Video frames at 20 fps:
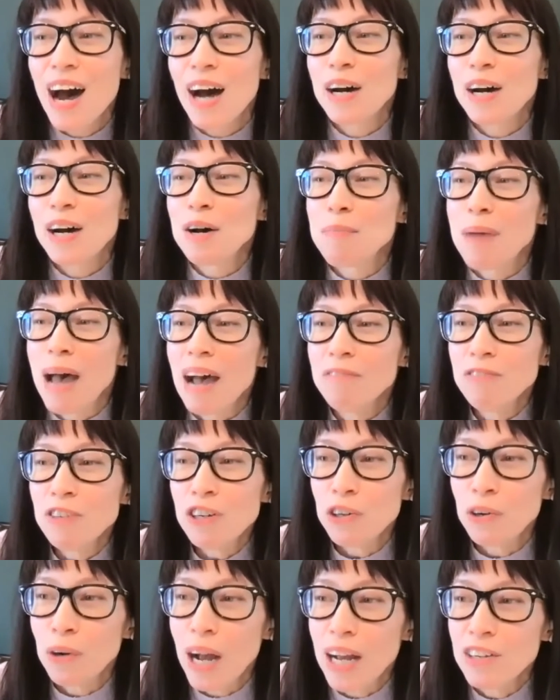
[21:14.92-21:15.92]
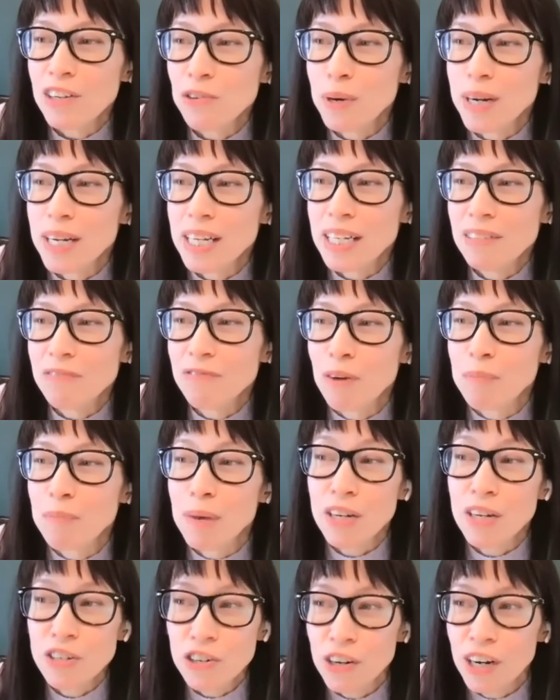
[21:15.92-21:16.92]
After graduating from
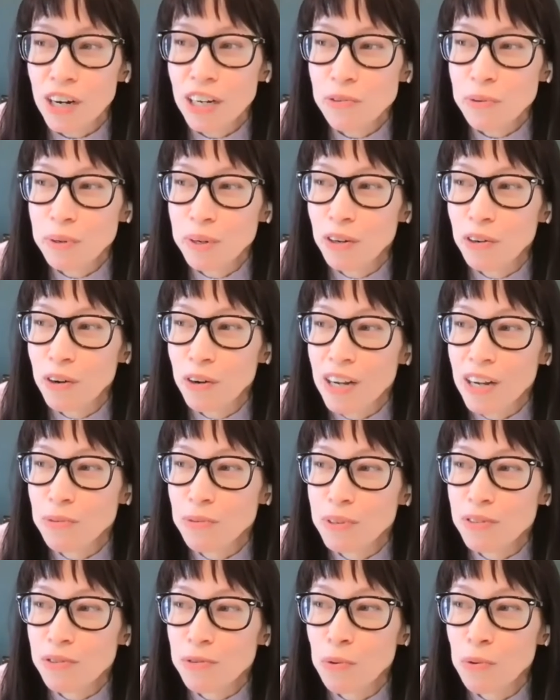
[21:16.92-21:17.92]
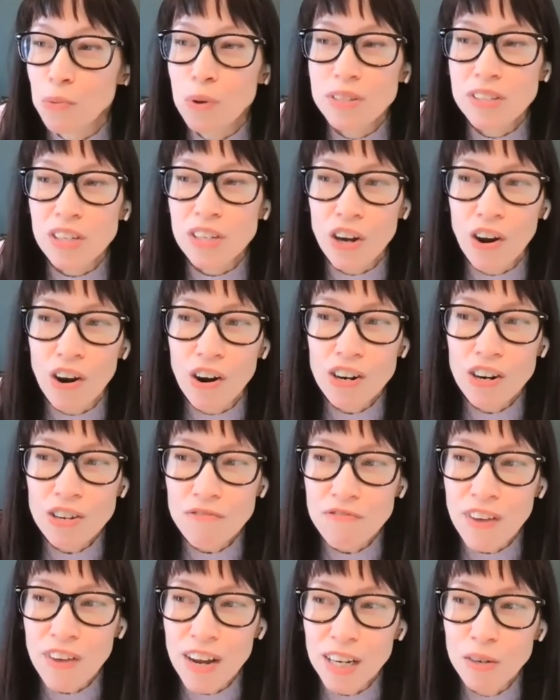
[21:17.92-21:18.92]
undergraduate or graduate school, was it hard to
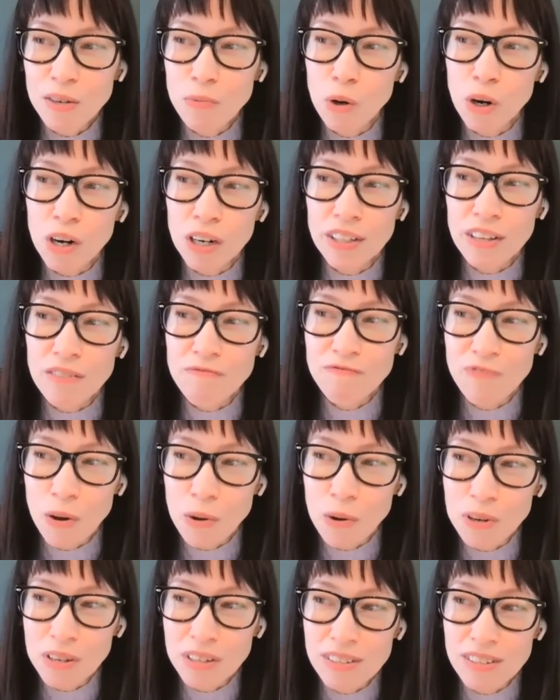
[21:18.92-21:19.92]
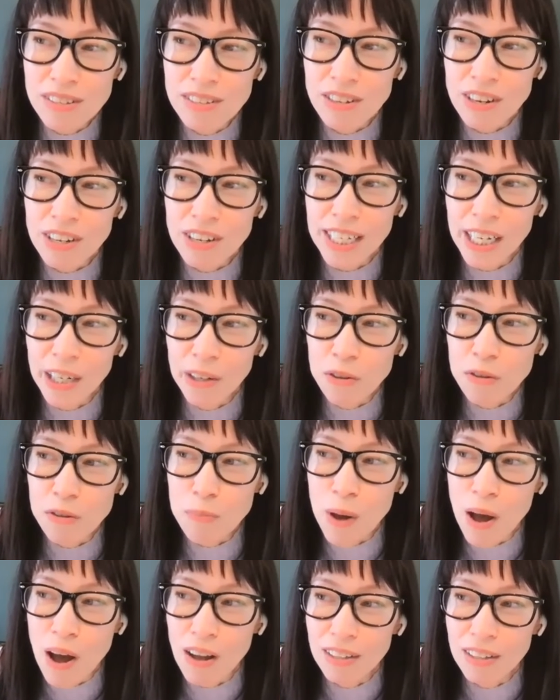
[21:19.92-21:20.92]
find work that focuses on health
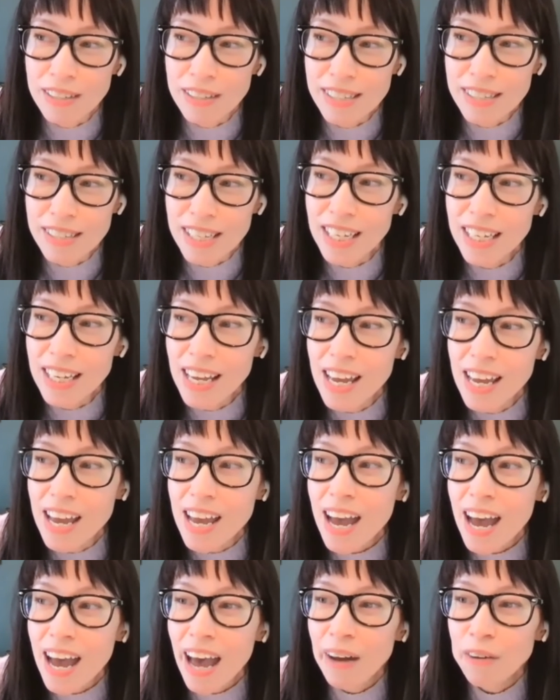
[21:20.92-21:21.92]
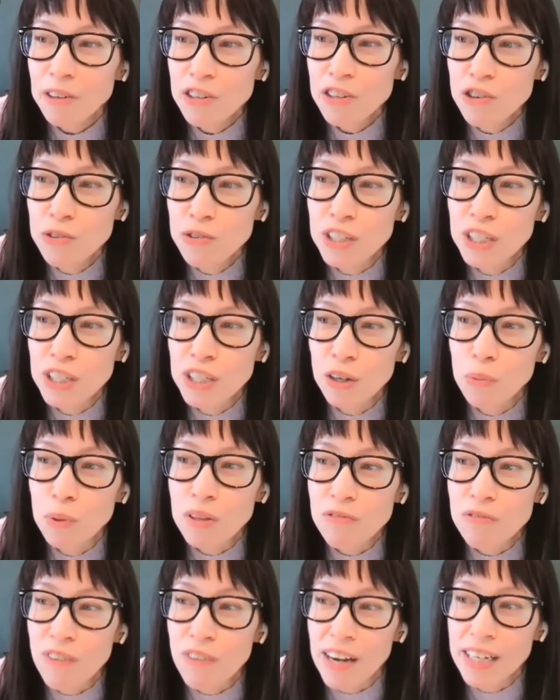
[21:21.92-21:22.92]
policy? How did you deal
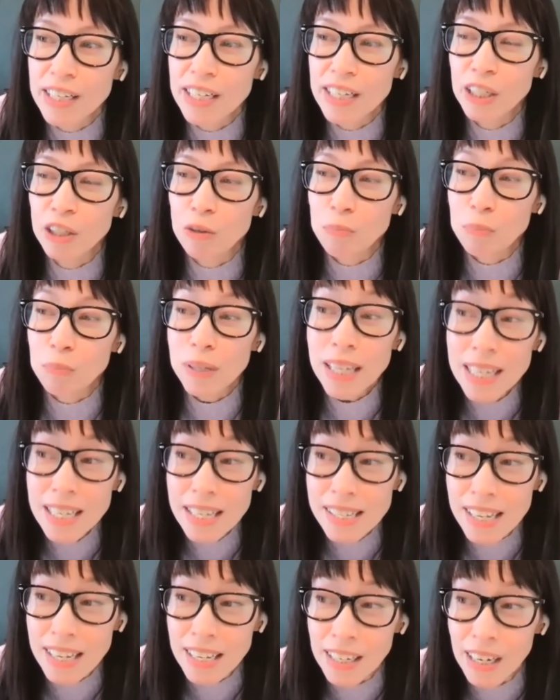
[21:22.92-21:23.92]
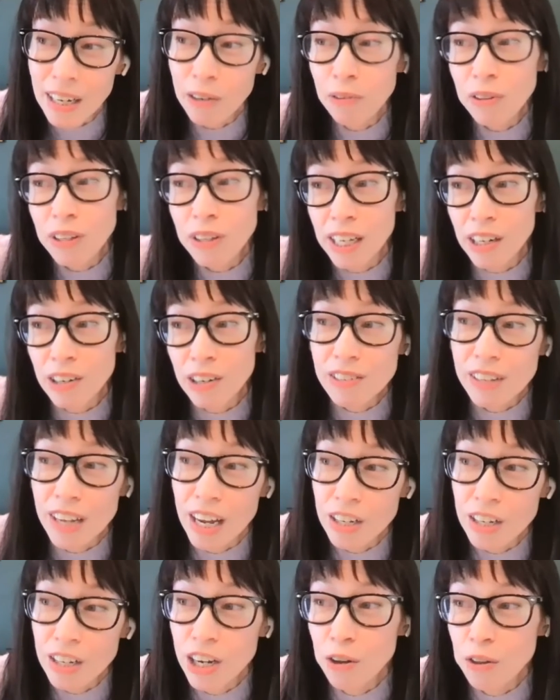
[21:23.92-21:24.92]
with finding your place in
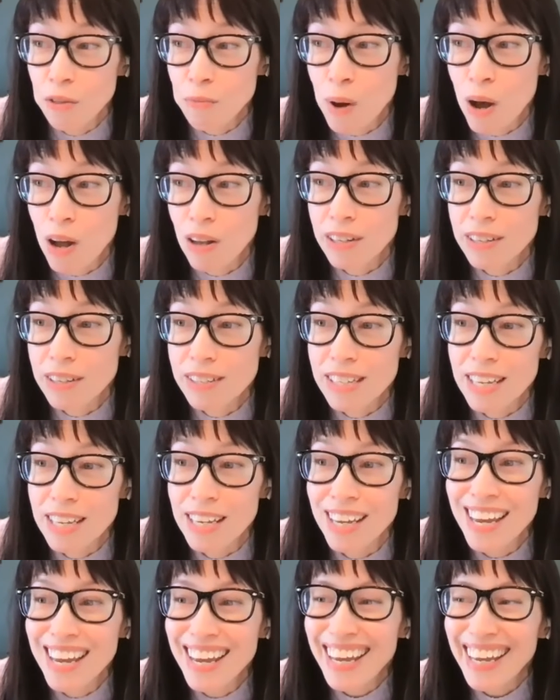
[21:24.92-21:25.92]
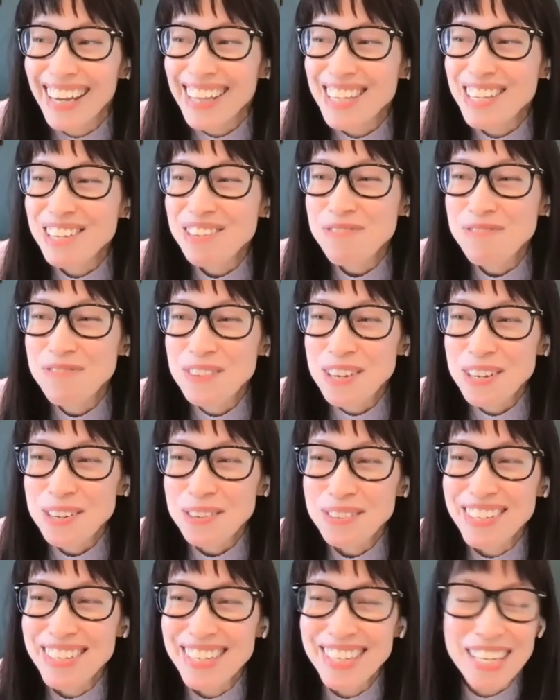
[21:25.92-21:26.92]
healthcare/health policy? This
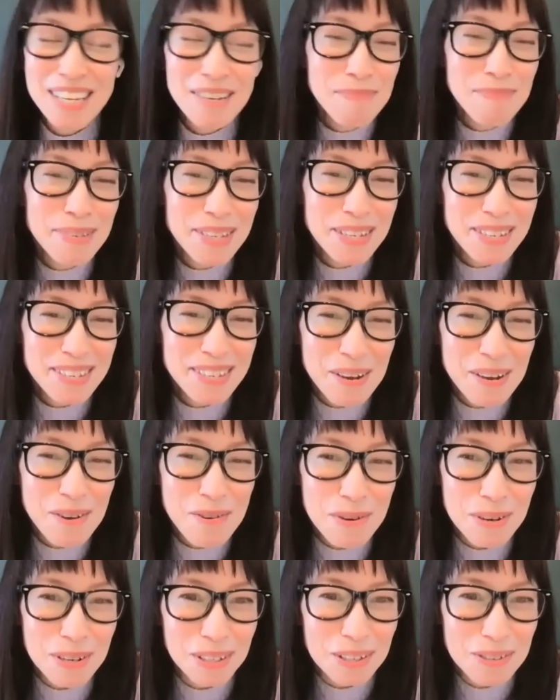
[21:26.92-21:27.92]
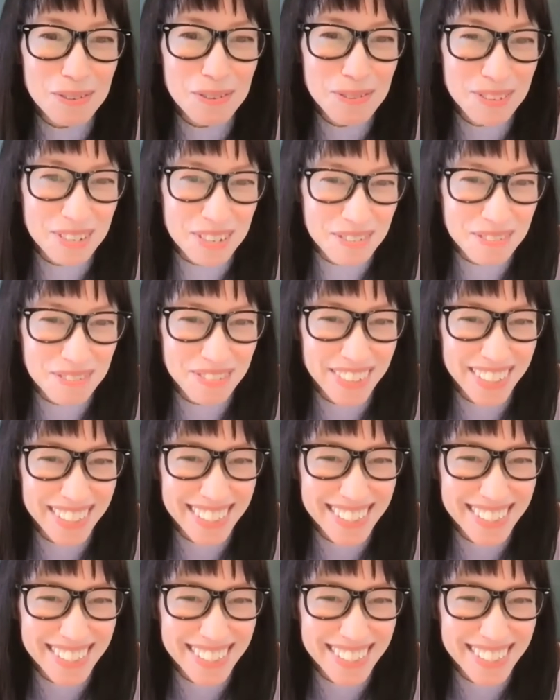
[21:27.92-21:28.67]
field seems so elusive.